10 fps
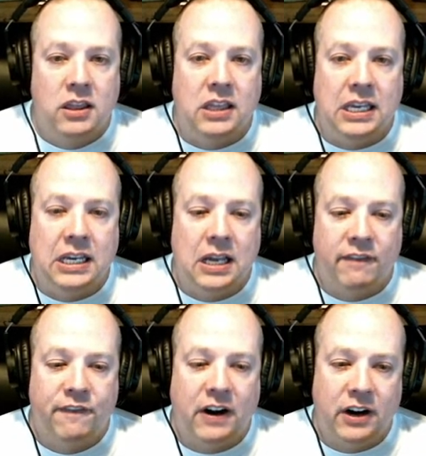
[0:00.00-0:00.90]
the
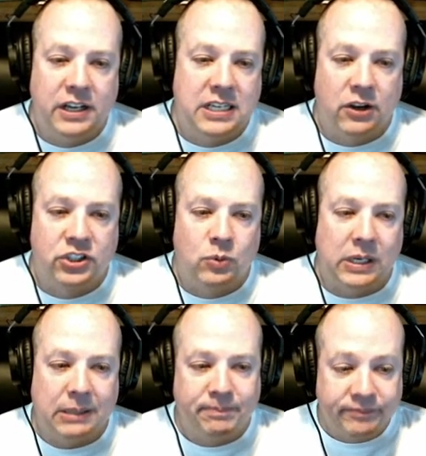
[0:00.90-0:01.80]
Fairy Tale
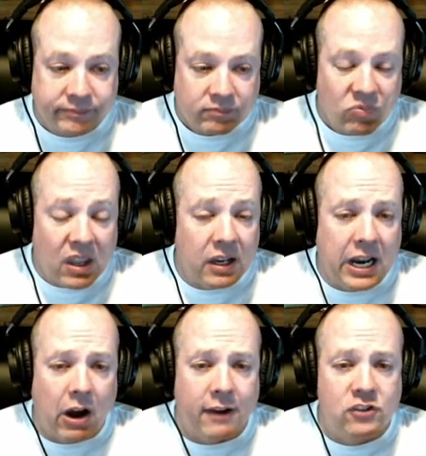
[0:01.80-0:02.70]
Suite.
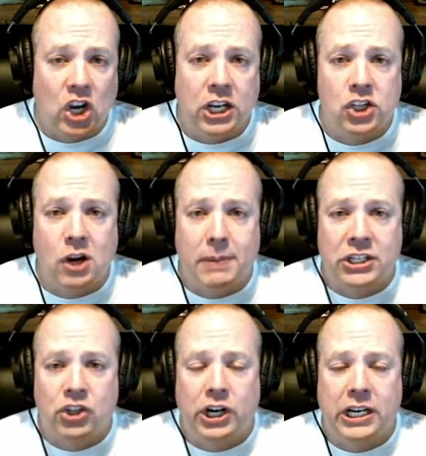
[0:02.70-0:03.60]
Now, I changed on my
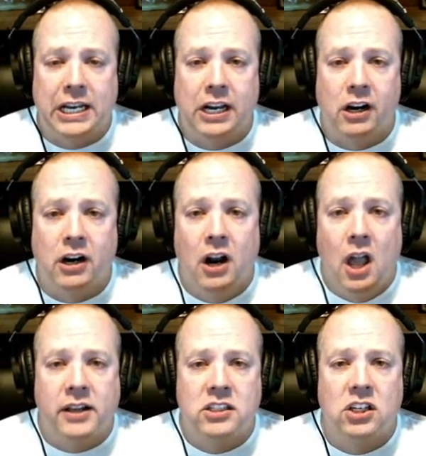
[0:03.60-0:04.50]
screen here
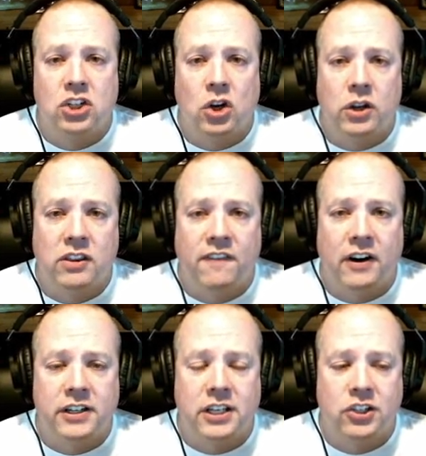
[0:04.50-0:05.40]
to show you the
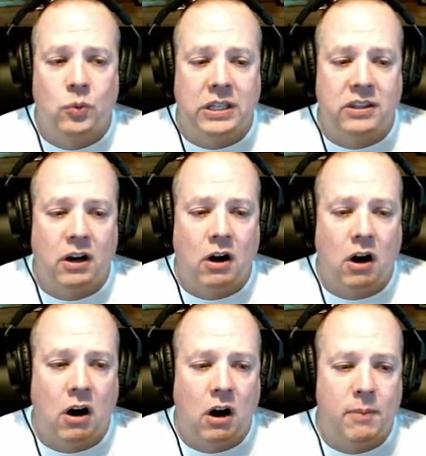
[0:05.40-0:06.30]
Fairy Tale Suite. There
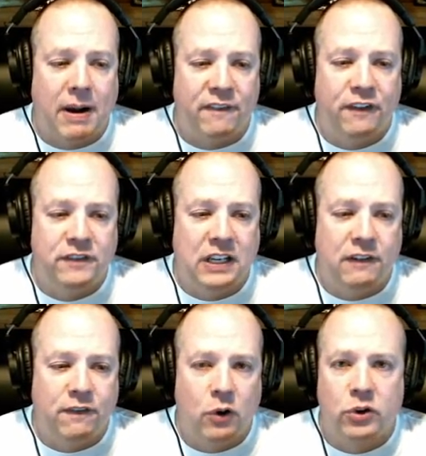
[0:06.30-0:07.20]
are about 15
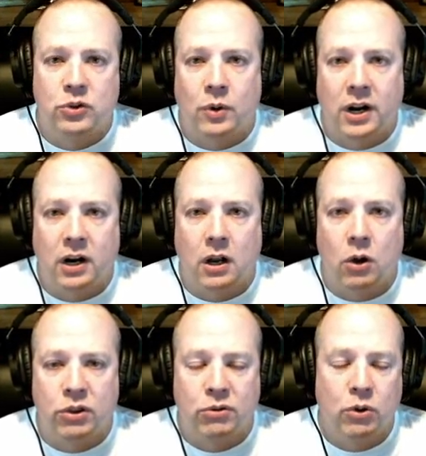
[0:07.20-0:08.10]
photos we're going to go
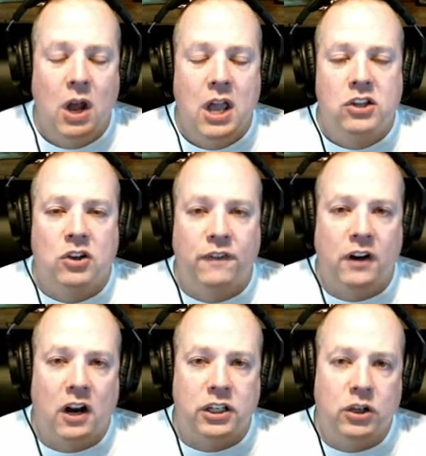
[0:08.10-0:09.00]
through. So if
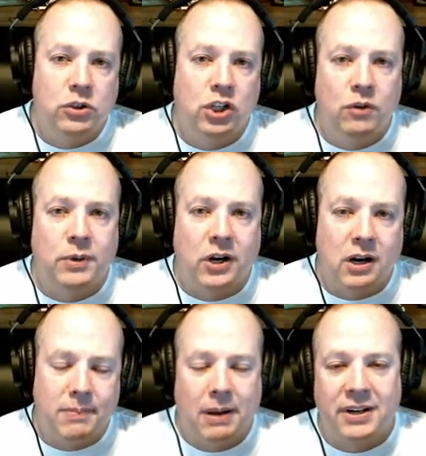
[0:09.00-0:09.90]
you're on YouTube, you're going
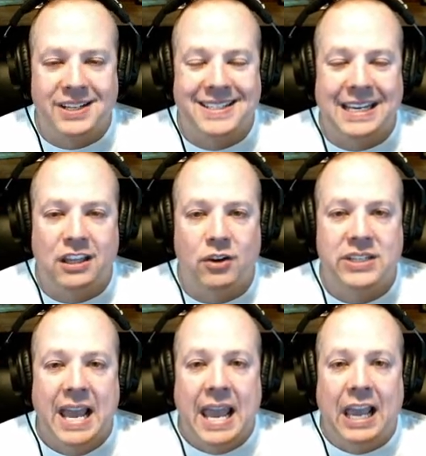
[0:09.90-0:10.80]
to be able to see those.
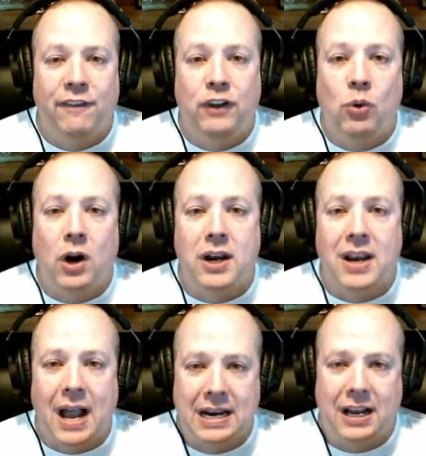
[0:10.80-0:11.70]
If you are
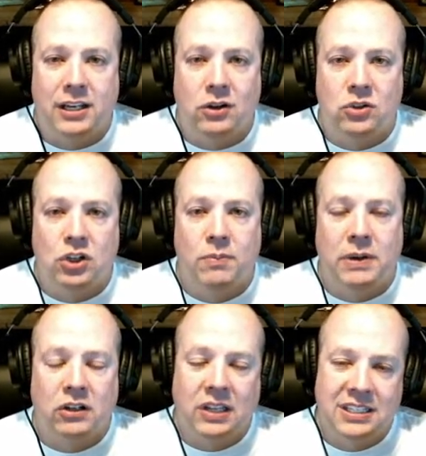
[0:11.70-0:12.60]
not on YouTube
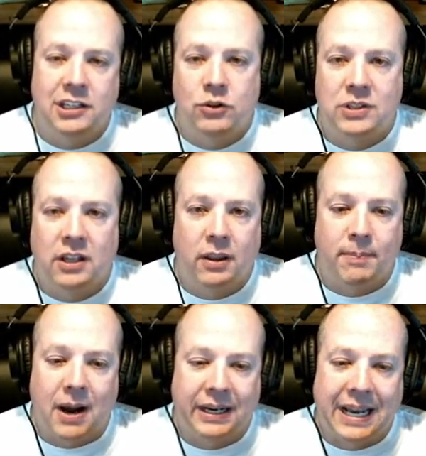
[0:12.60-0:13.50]
and you're listening to us on the
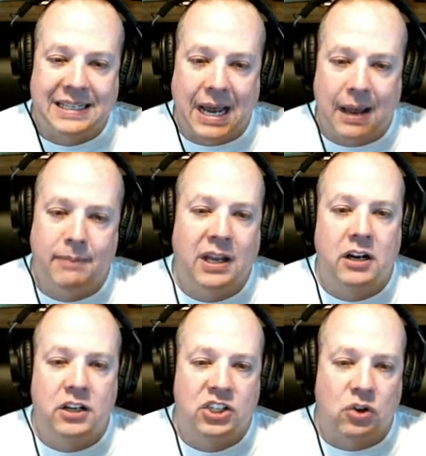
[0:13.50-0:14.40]
podcast, I'm going to
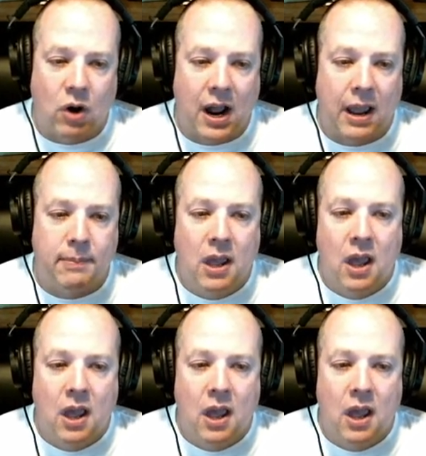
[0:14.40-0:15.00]
describe